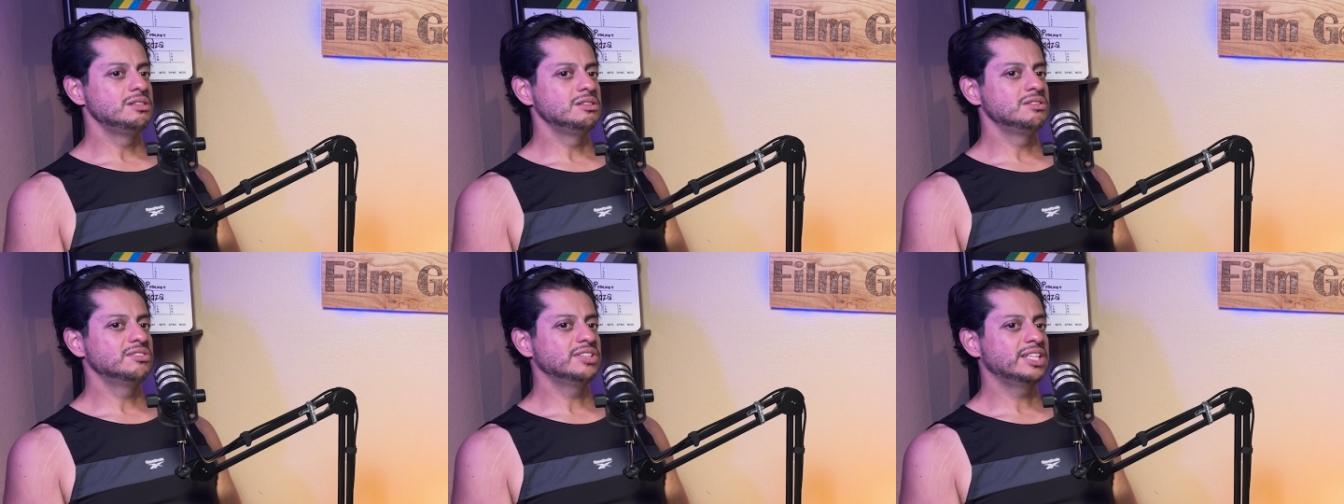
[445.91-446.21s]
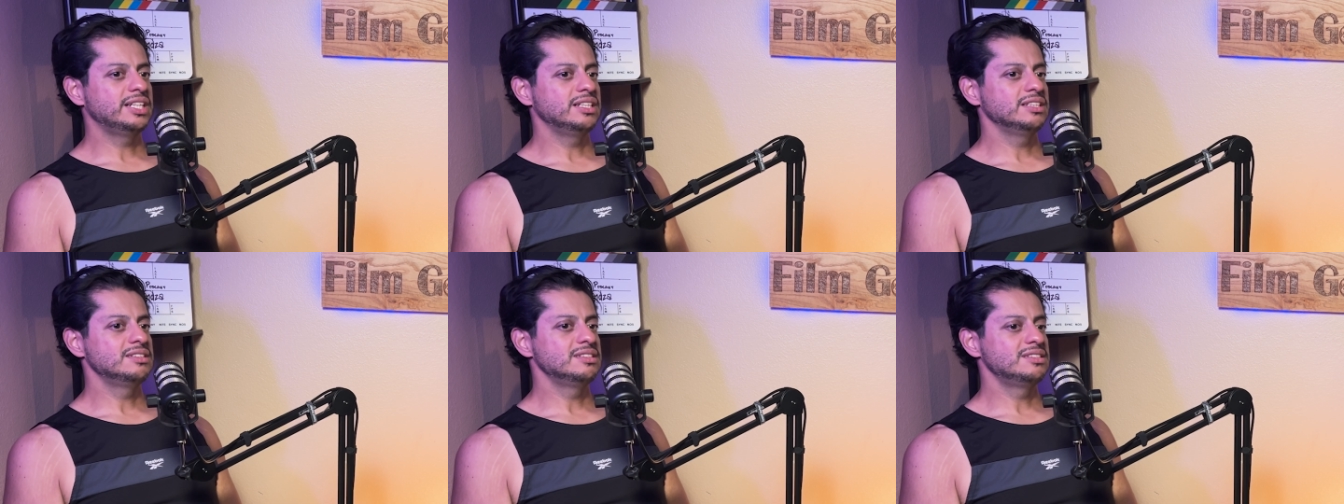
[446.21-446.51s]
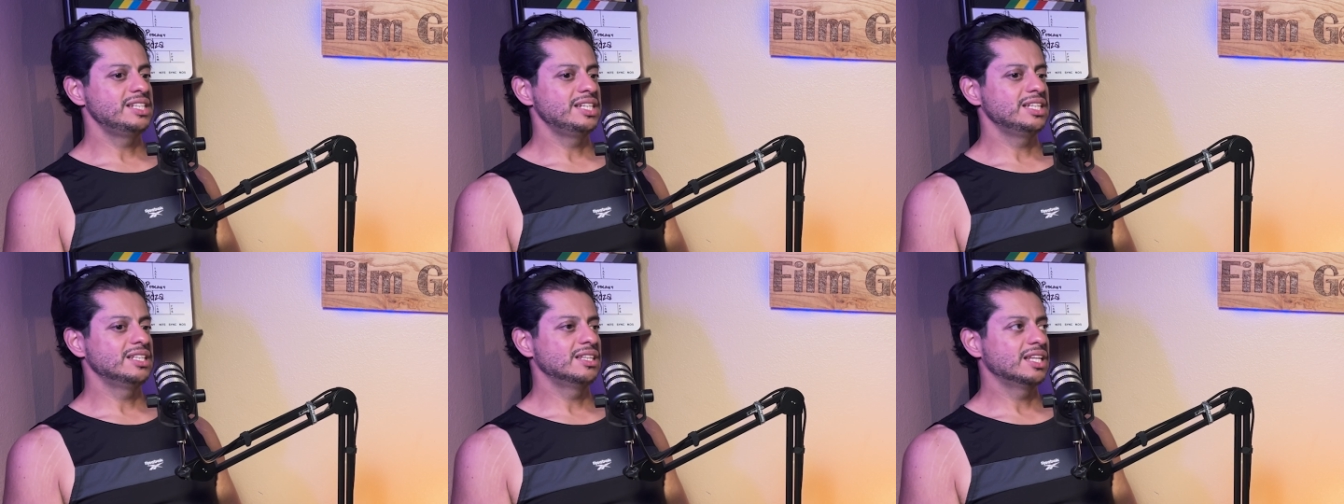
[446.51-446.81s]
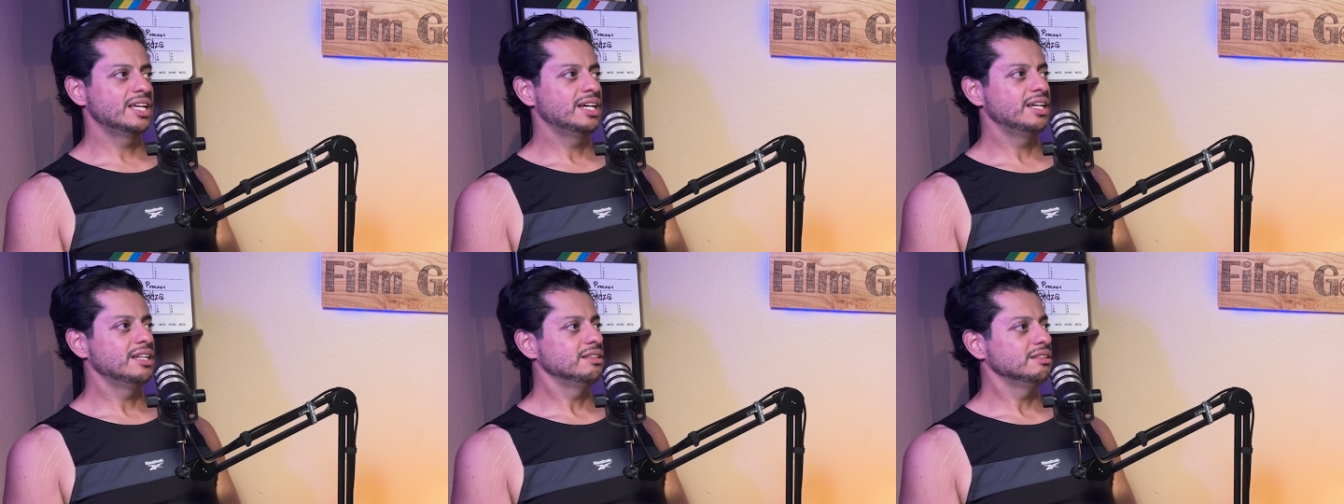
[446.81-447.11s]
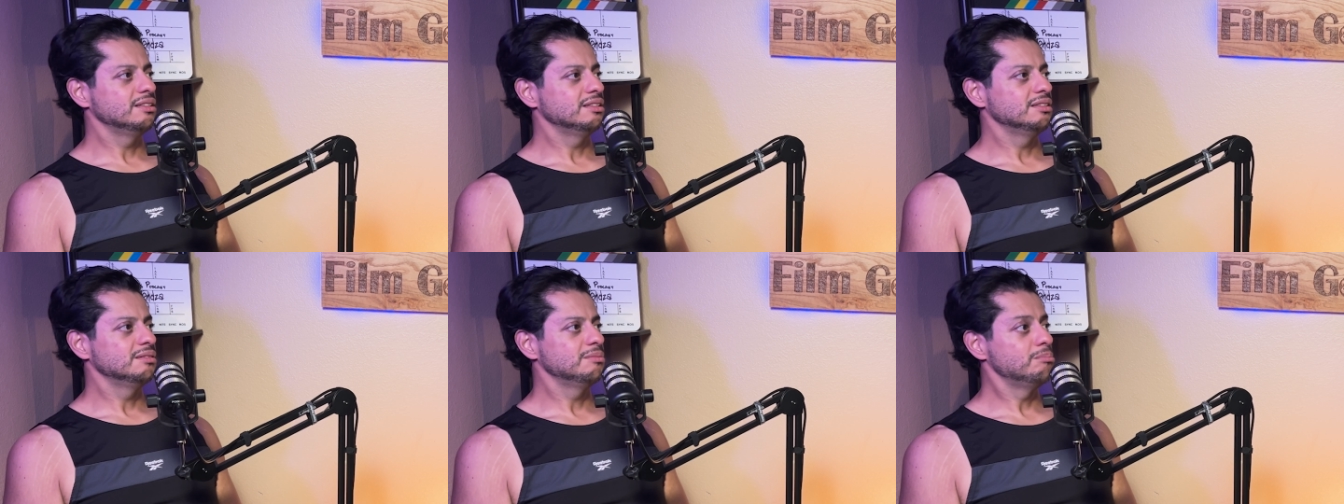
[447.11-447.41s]
decided to take that
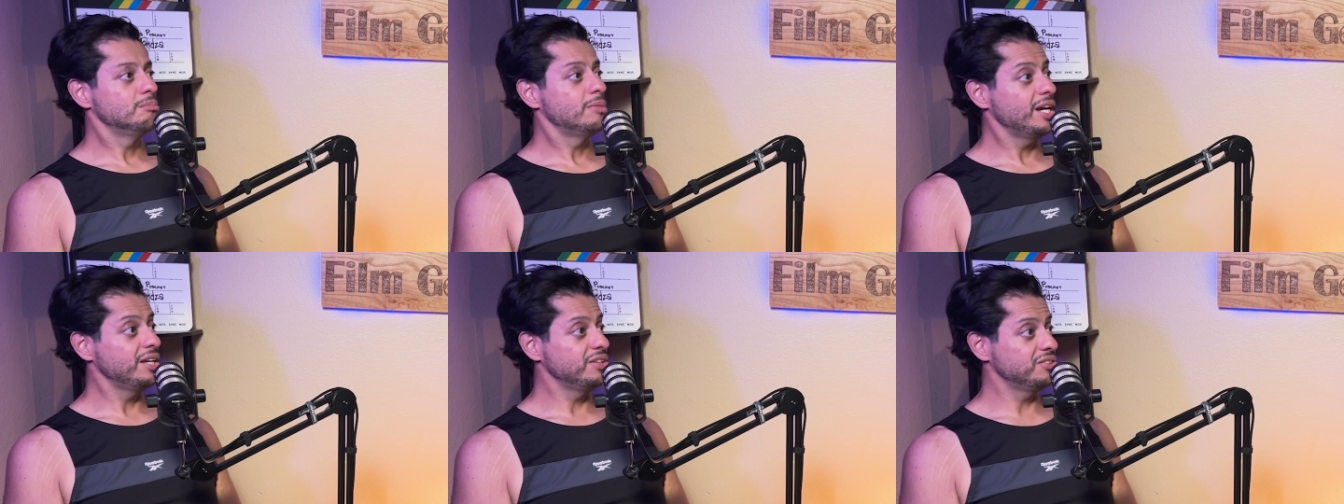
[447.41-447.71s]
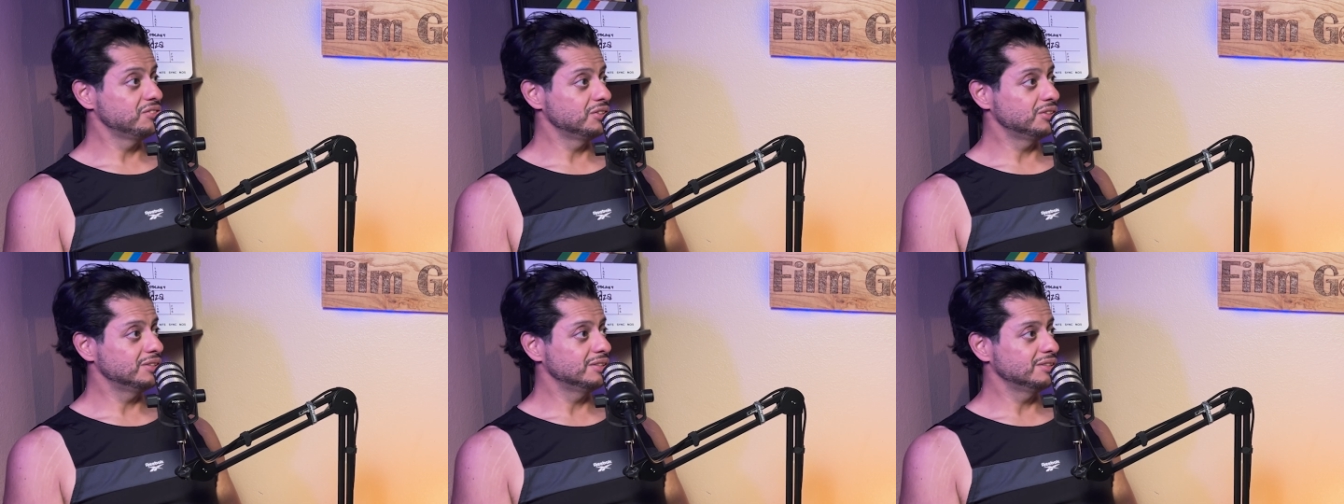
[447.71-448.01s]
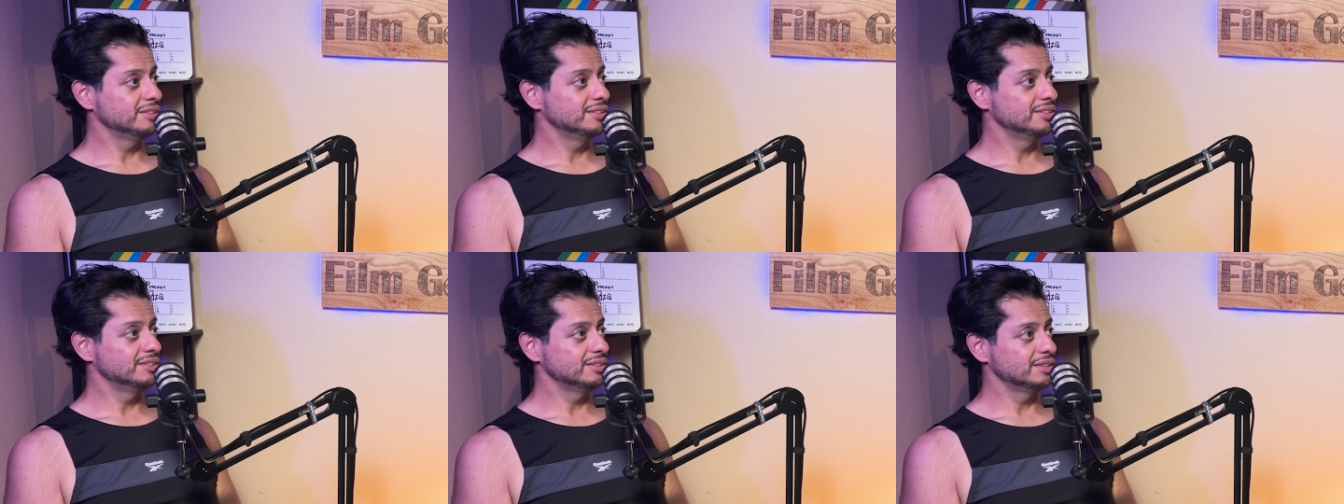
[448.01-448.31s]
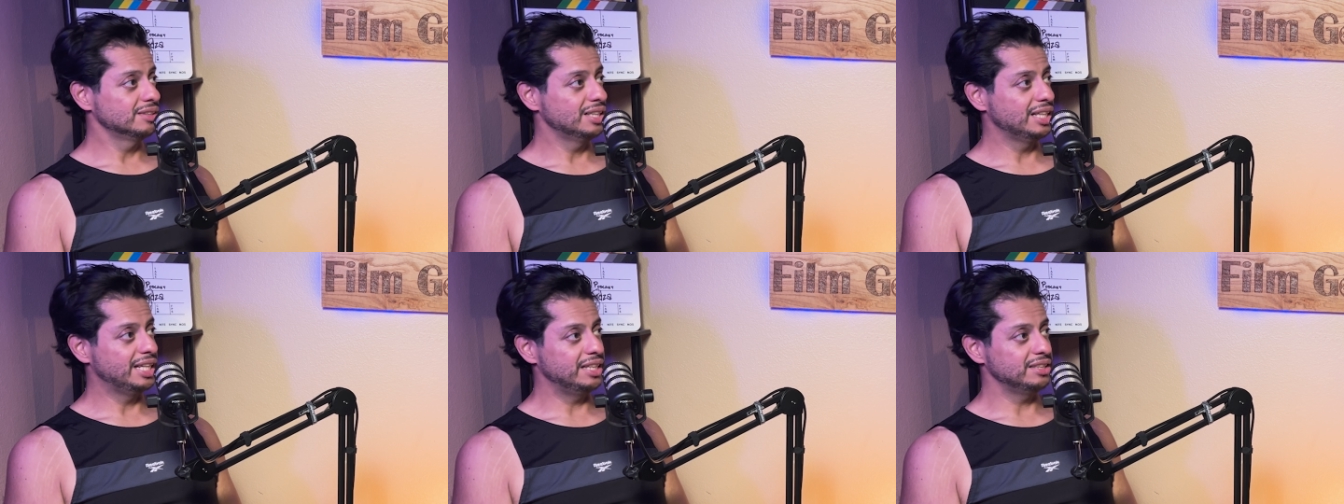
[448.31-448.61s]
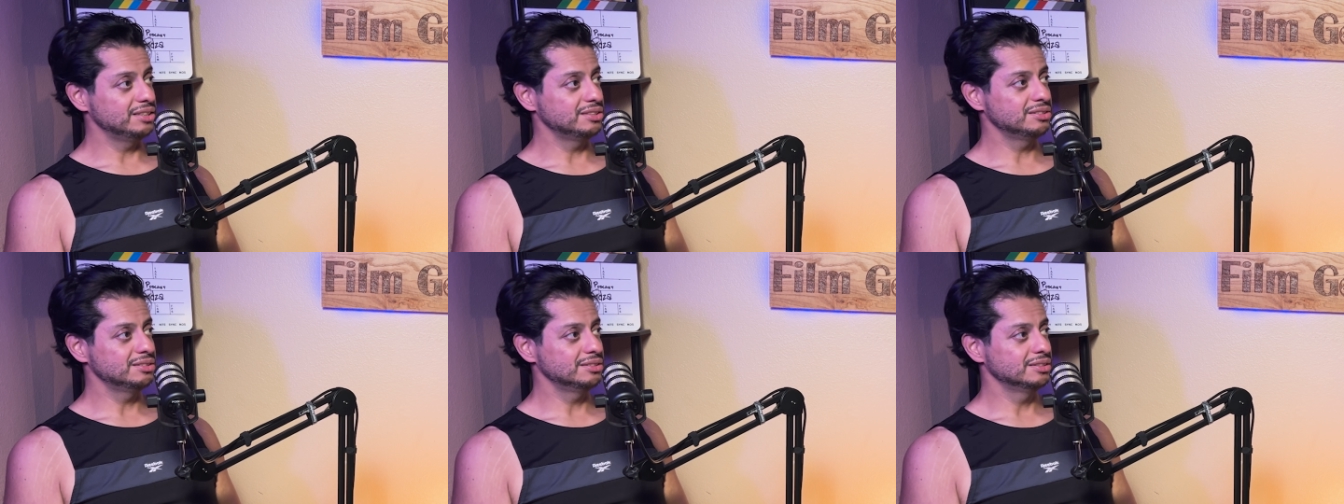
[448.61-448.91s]
Meisner
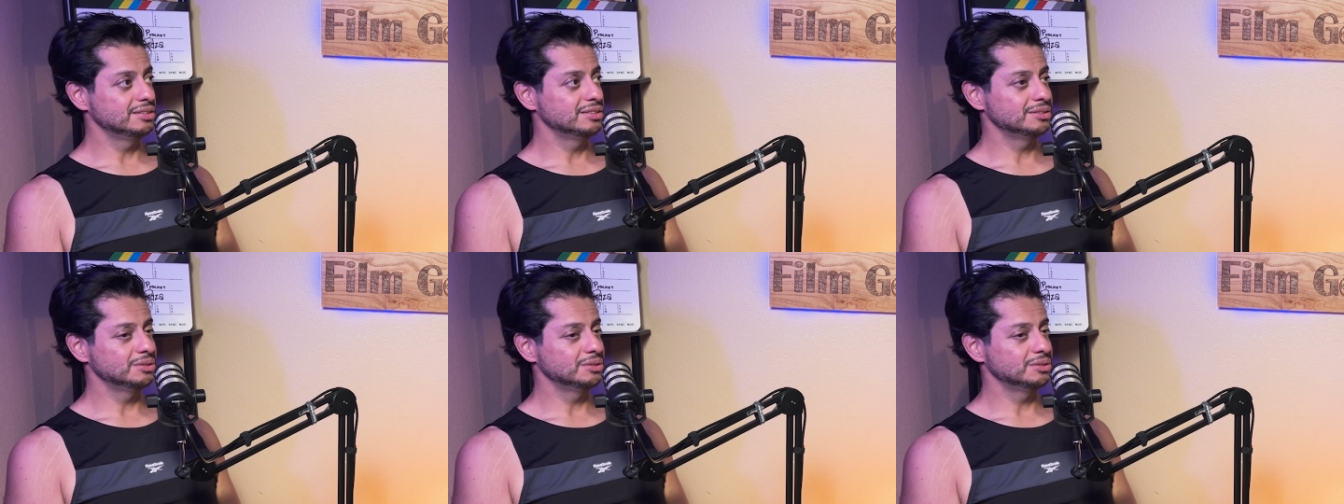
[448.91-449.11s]
class,